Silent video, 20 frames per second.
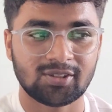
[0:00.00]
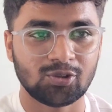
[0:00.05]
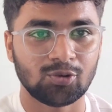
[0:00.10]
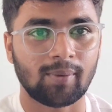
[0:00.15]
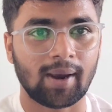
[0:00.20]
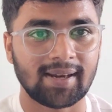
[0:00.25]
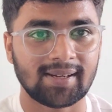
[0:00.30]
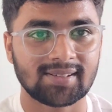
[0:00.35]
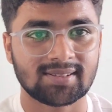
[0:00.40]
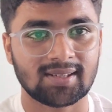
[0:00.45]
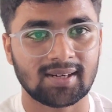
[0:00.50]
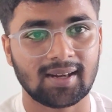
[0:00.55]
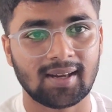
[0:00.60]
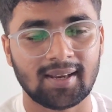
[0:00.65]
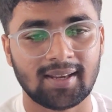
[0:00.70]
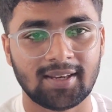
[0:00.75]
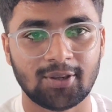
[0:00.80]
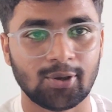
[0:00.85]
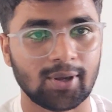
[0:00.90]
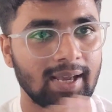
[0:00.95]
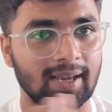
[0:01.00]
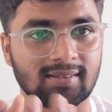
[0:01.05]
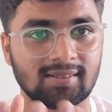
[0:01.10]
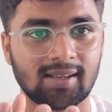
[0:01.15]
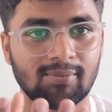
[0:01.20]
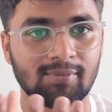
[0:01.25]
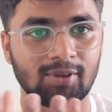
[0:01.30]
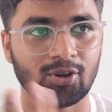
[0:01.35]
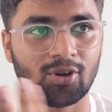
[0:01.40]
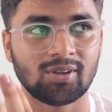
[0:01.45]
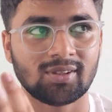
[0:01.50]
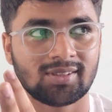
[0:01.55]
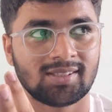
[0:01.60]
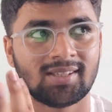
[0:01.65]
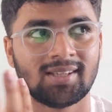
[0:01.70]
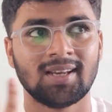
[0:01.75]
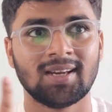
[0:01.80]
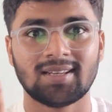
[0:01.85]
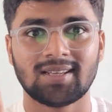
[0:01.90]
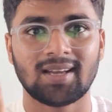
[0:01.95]
you might struggle in your exam, because
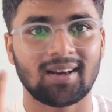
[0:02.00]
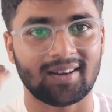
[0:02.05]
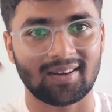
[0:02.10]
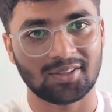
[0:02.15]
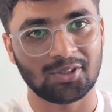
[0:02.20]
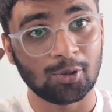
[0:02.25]
yeah,